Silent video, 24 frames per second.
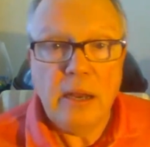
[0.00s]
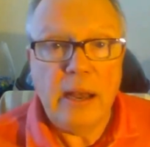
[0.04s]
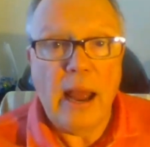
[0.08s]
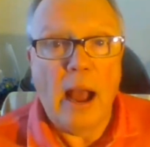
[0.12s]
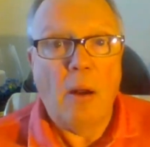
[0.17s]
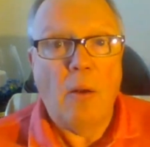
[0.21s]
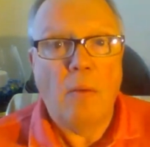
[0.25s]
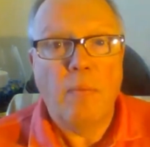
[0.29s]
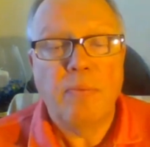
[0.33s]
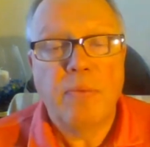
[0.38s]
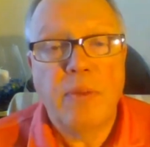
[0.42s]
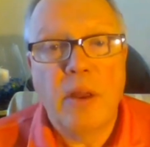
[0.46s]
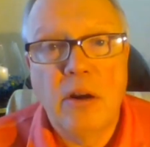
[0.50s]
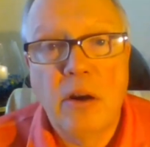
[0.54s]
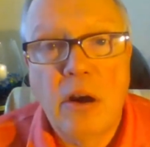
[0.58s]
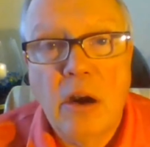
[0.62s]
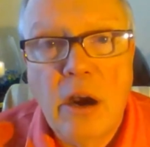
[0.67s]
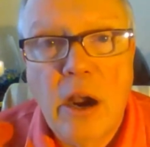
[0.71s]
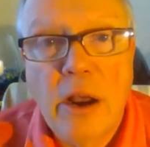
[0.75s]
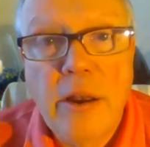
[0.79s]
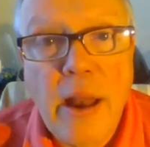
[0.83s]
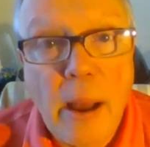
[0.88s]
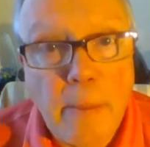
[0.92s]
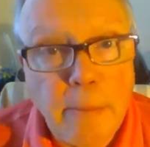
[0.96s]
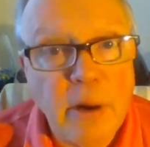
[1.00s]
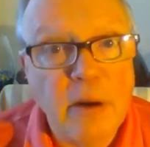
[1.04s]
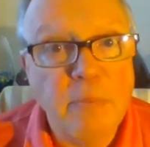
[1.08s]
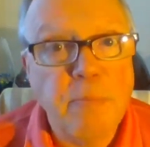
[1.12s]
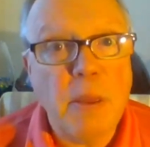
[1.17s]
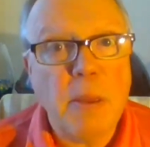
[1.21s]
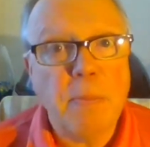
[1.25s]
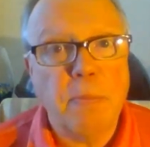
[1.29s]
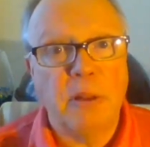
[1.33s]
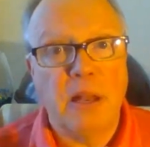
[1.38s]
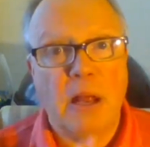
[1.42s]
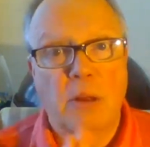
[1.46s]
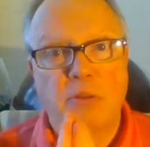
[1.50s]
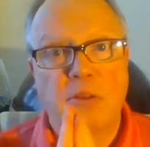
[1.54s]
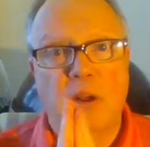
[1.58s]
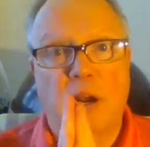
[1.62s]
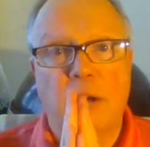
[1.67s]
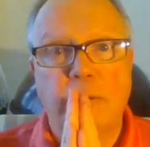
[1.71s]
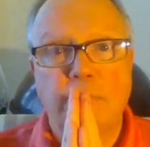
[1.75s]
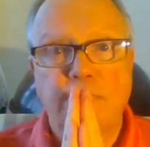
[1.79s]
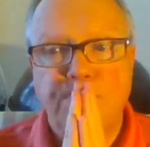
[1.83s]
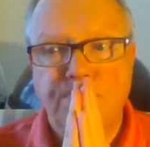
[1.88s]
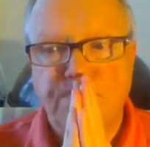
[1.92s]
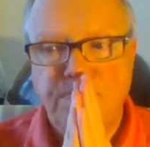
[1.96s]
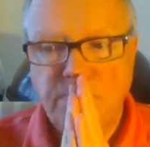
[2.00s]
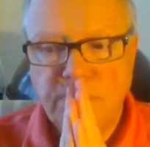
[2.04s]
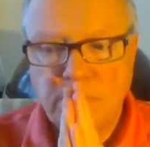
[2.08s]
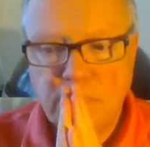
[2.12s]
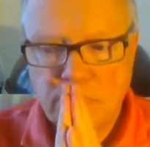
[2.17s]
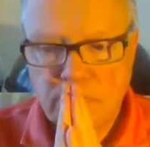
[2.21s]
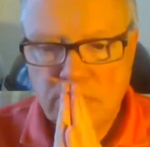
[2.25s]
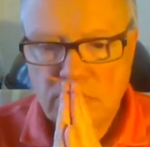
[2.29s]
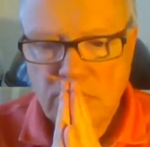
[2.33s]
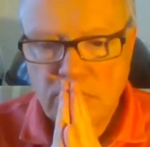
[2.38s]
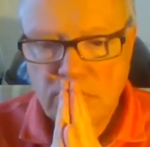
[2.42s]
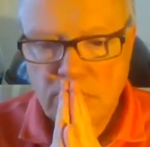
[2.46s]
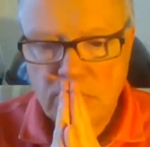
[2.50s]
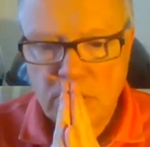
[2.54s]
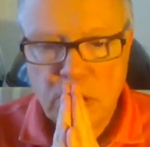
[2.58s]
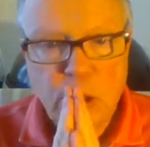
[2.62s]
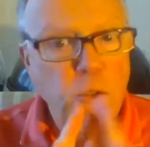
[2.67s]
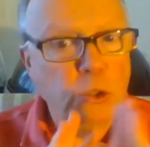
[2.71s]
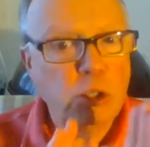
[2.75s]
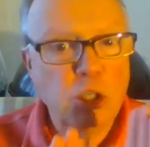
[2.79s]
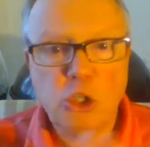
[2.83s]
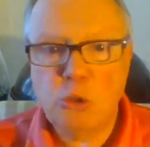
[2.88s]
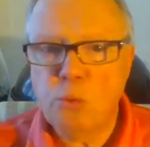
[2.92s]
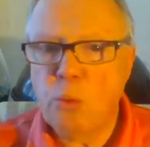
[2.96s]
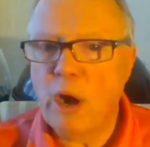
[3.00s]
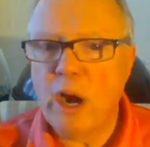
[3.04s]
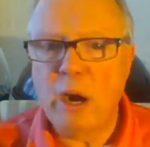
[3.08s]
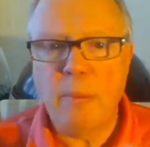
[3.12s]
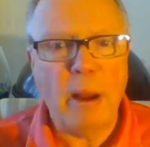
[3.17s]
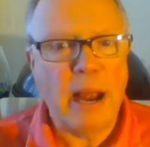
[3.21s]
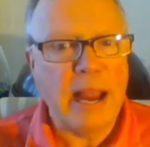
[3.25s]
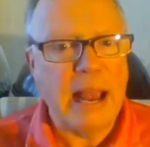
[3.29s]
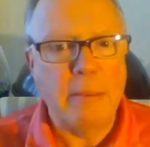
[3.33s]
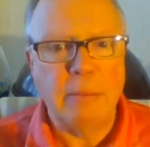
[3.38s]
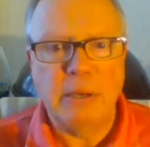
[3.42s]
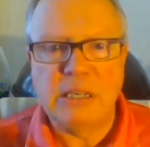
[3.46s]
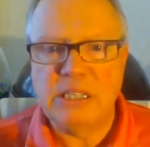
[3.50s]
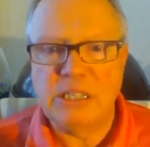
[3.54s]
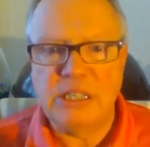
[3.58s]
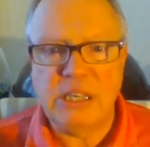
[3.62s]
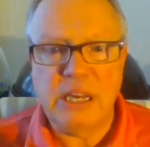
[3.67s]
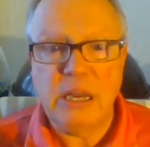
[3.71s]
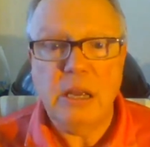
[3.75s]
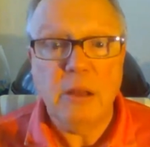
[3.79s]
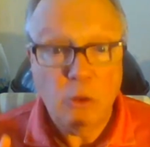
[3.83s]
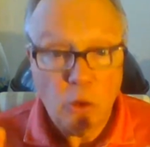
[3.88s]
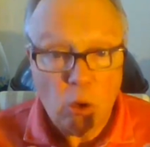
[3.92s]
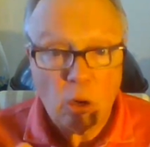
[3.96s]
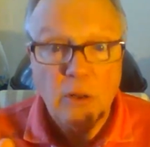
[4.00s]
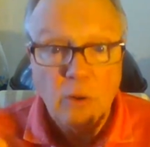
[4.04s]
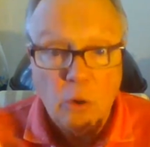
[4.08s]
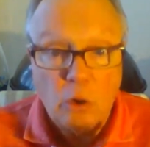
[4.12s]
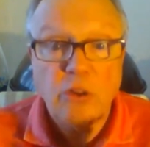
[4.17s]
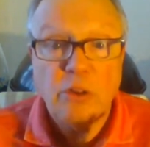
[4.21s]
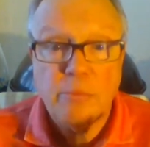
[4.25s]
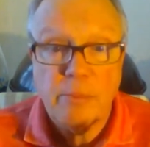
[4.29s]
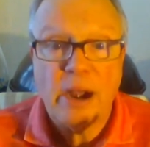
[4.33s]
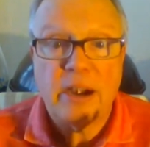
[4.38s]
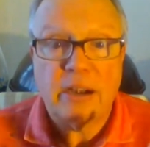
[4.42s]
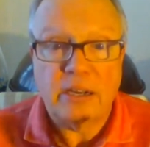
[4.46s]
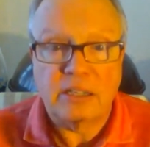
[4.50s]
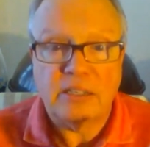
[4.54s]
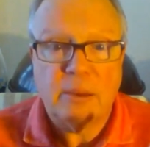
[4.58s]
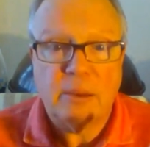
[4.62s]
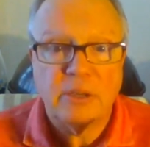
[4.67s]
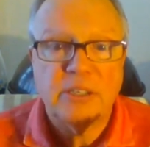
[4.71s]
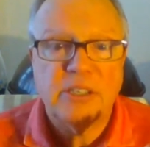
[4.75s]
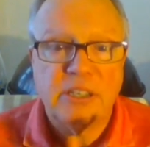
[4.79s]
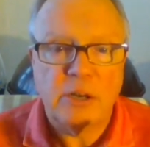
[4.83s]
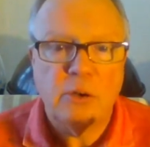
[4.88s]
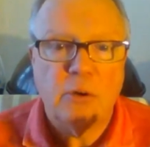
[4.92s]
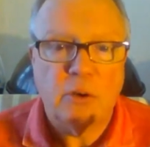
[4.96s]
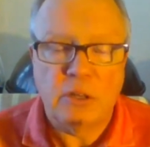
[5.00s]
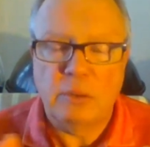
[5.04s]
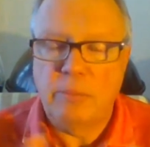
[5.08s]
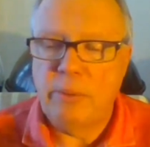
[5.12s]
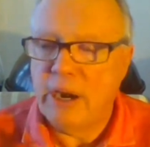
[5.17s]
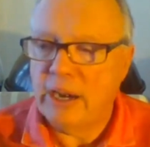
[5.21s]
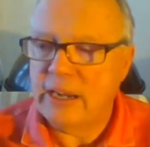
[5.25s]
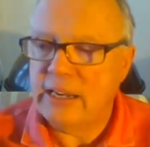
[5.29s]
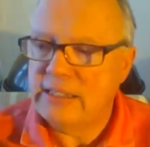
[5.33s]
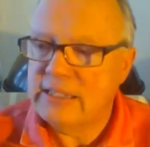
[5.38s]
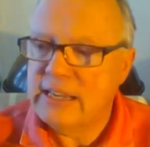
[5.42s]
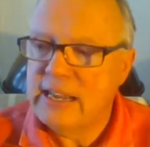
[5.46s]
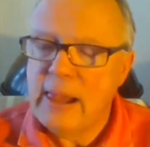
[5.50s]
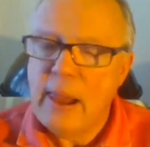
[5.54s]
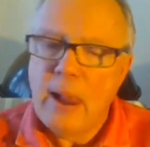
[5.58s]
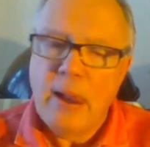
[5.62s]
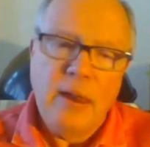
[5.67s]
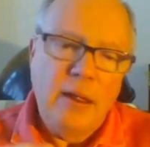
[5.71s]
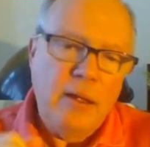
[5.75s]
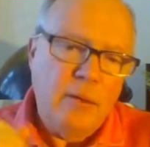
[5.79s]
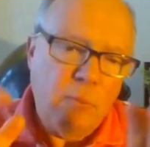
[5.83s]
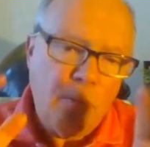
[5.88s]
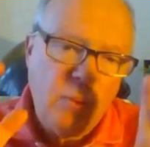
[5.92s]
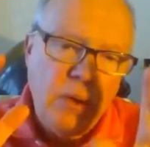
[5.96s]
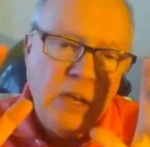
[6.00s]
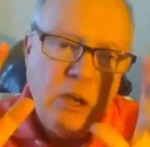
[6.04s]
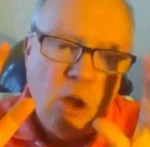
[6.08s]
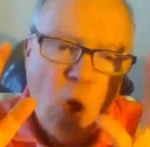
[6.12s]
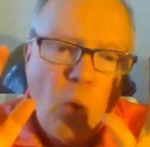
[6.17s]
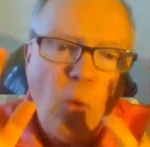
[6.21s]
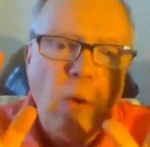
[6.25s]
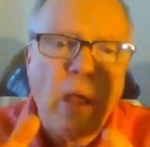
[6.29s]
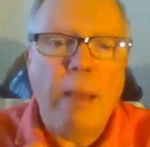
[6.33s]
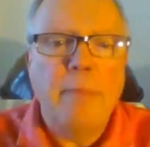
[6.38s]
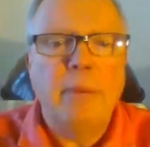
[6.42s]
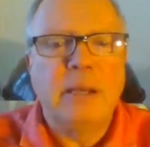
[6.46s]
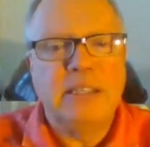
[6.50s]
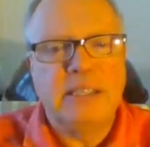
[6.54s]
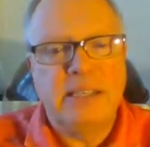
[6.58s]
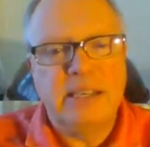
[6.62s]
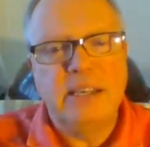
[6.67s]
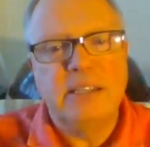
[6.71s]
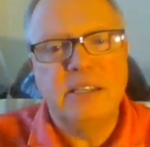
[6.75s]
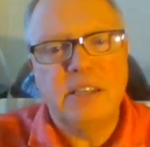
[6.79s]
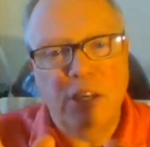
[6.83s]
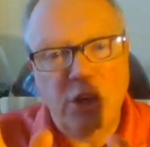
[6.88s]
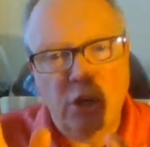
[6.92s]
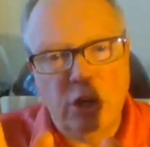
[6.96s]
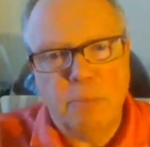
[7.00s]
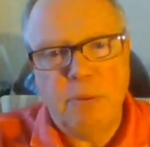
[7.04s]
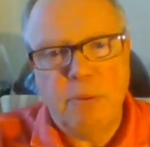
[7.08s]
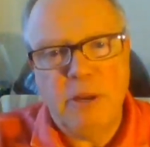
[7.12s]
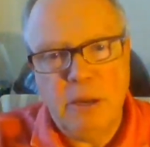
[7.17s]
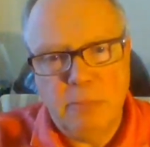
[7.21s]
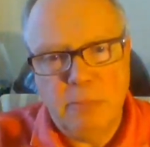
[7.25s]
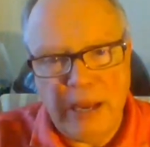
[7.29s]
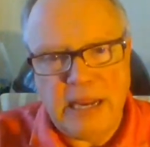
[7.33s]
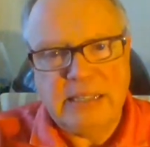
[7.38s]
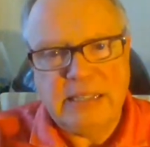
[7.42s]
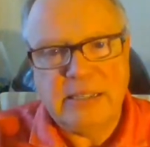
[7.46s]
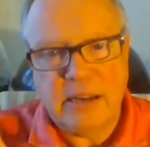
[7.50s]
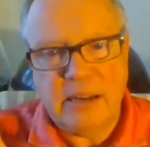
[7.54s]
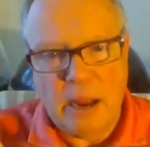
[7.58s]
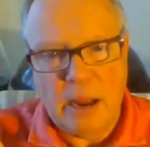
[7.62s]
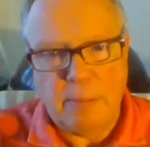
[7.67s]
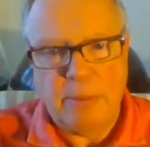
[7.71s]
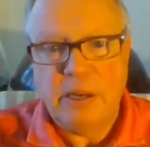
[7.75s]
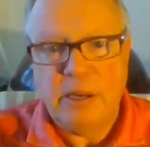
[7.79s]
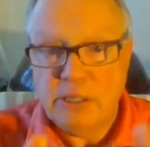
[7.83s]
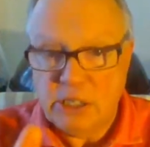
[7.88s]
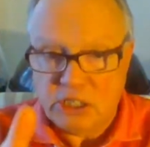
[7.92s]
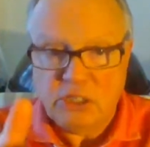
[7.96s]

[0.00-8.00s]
Now, there are a number of people out there who swear by MSC, North Americans, I'm going to say North Americans, we know MSC is a European-based company.